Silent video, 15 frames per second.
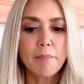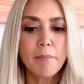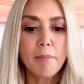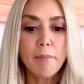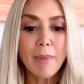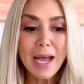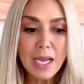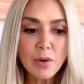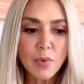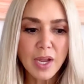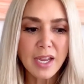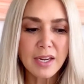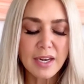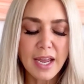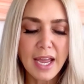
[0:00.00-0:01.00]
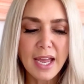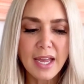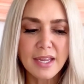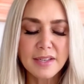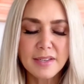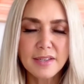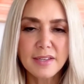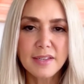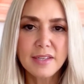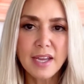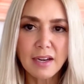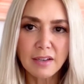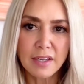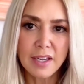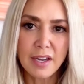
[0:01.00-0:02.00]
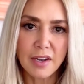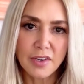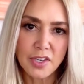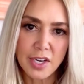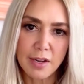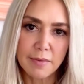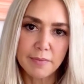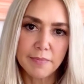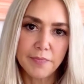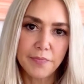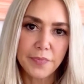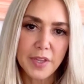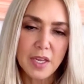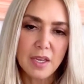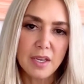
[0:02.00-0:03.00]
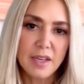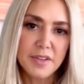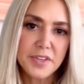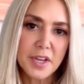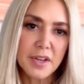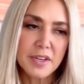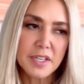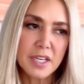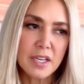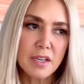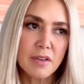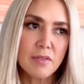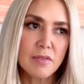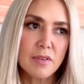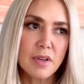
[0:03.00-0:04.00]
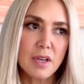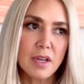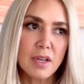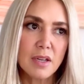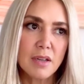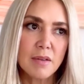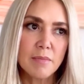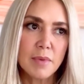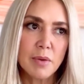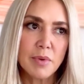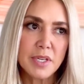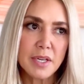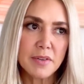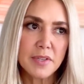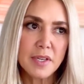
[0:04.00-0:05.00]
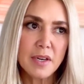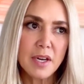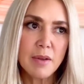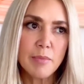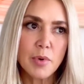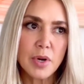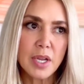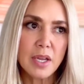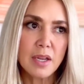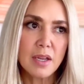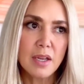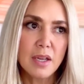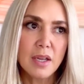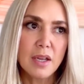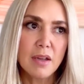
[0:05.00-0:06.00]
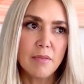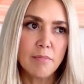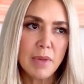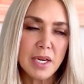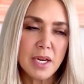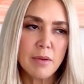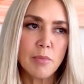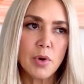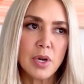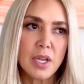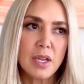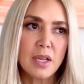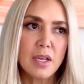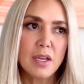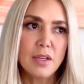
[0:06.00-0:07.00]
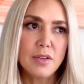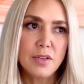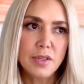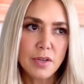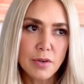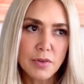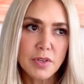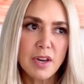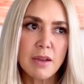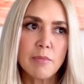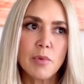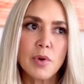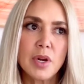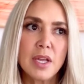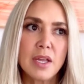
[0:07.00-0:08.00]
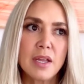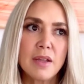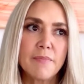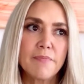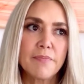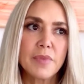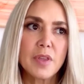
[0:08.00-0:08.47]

My weight has steadily gone down. It's gone down, it went down Sunday morning, Monday morning, Tuesday morning,